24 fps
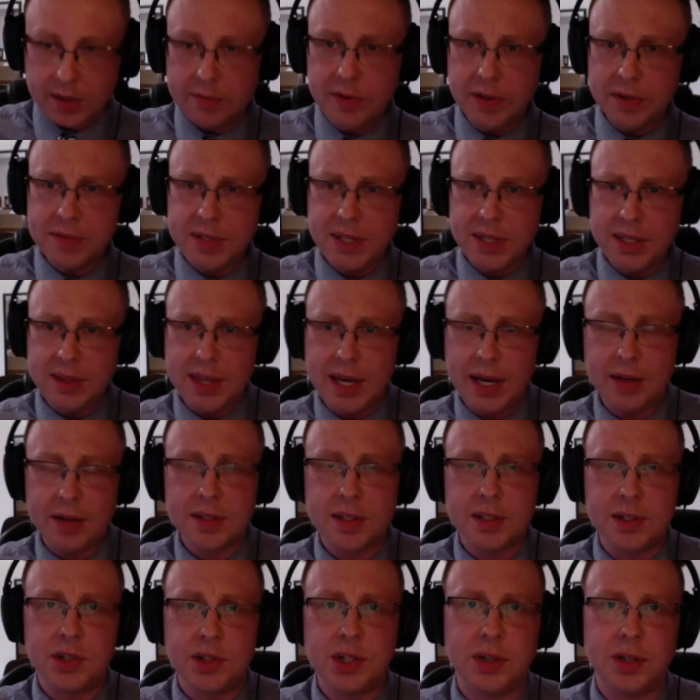
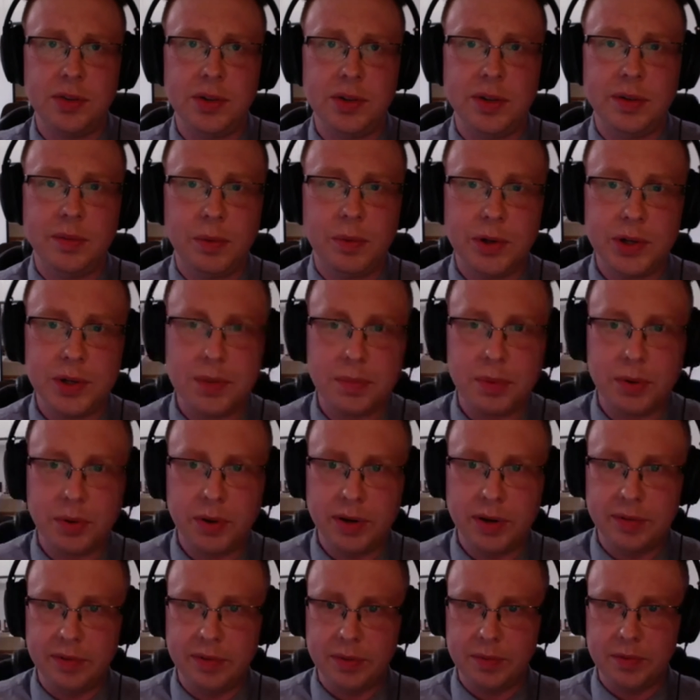15,000 children were
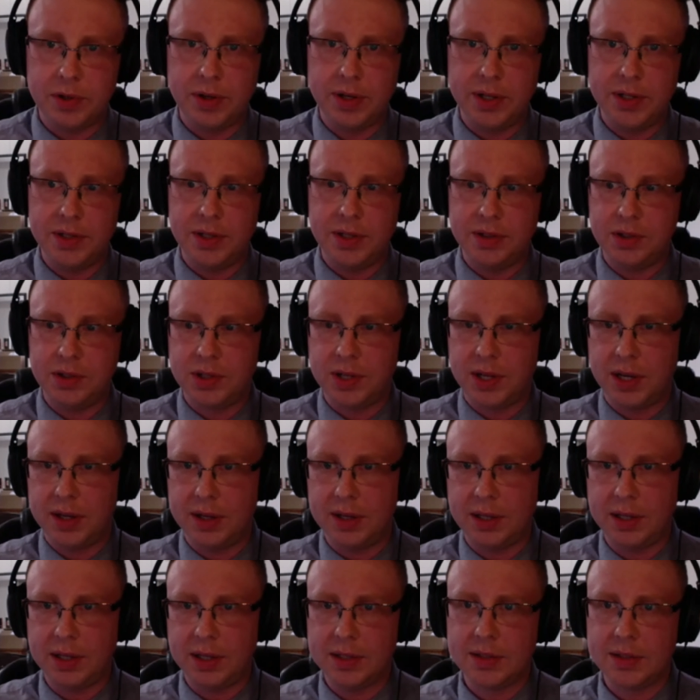deported from
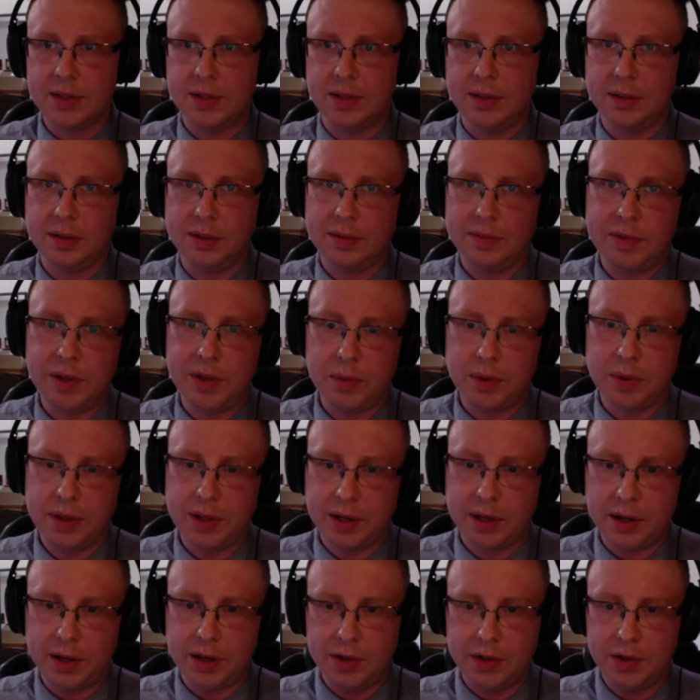Theresienstadt East, and fewer
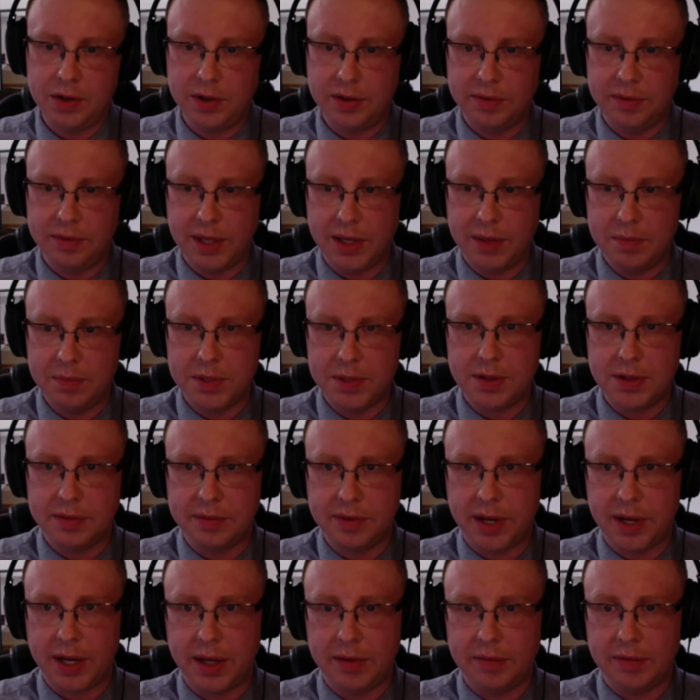than 100 of them
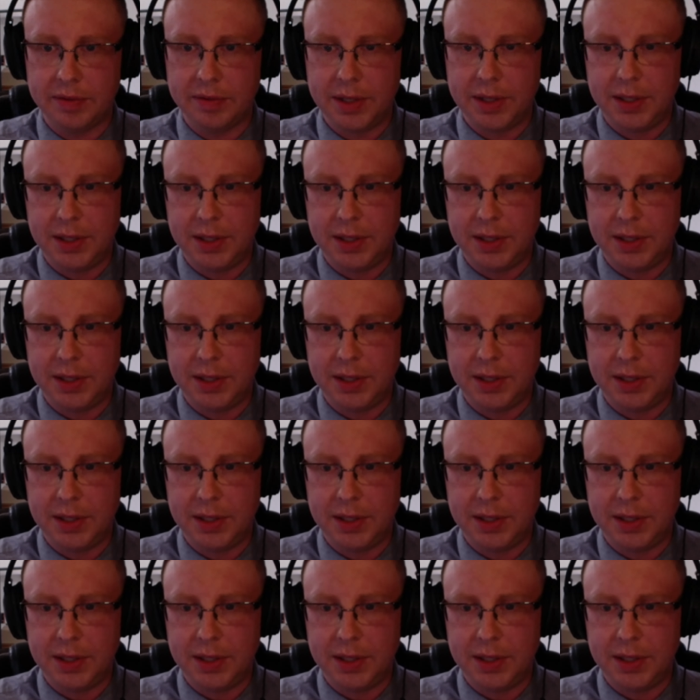survived.